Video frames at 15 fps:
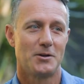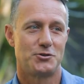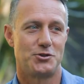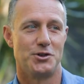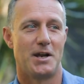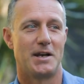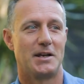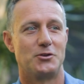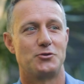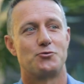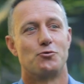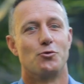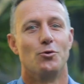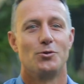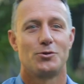genetic
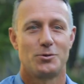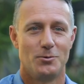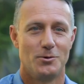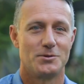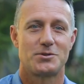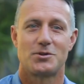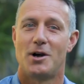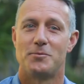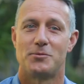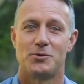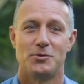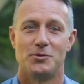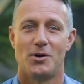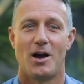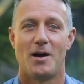draw towards type
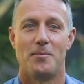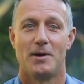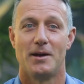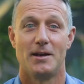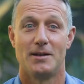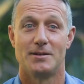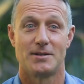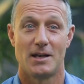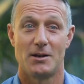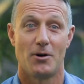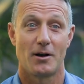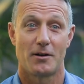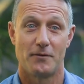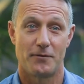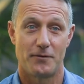two diabetes. Anyway,
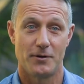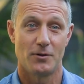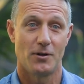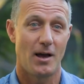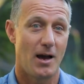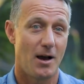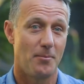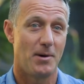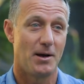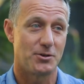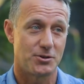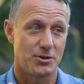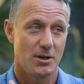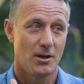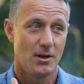I can feel how
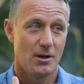much